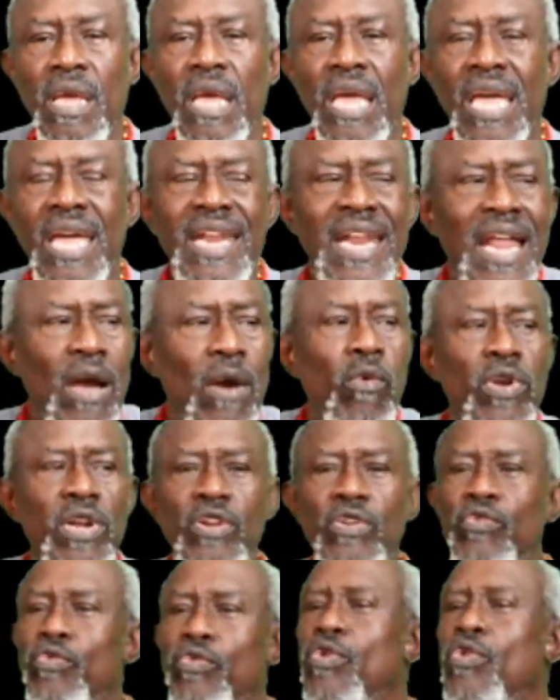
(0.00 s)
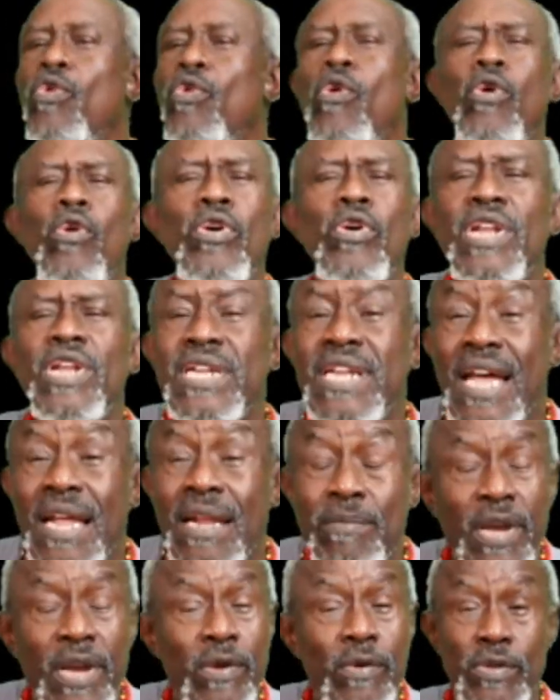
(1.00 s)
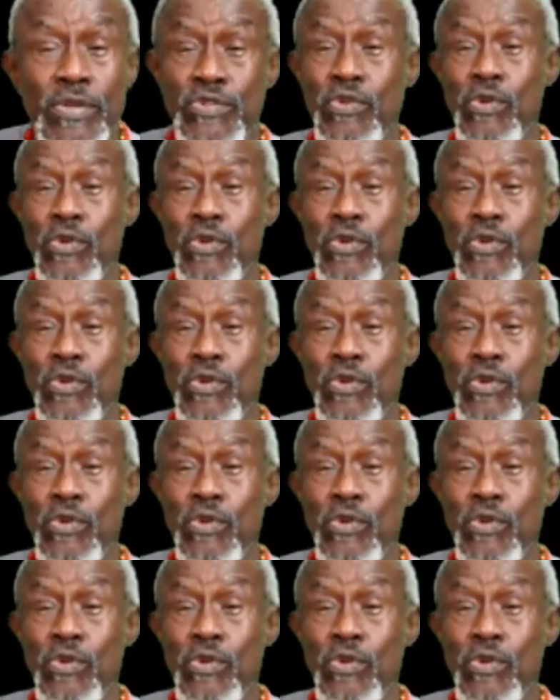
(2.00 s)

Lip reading: And I wanted to record all of that, but it was so